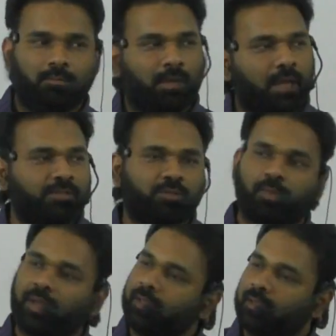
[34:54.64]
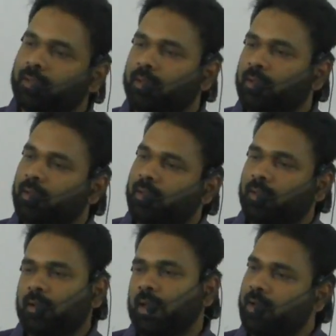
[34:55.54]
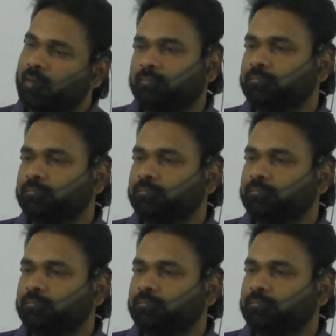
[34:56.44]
H by L.